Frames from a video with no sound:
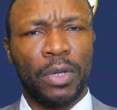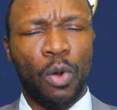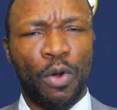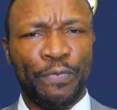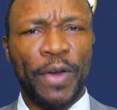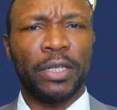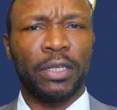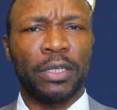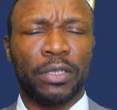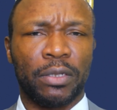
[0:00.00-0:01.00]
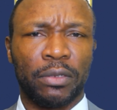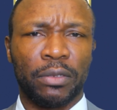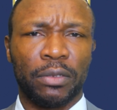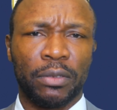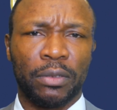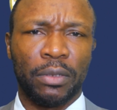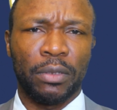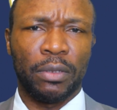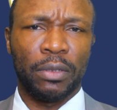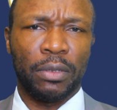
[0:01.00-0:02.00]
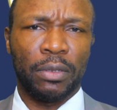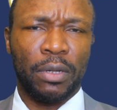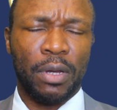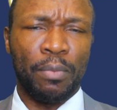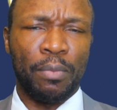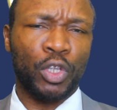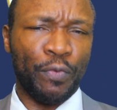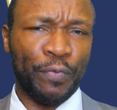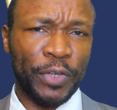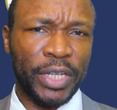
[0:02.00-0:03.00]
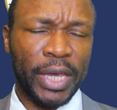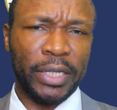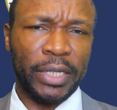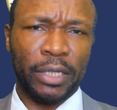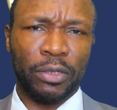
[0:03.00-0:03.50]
our fighters are more sophisticated,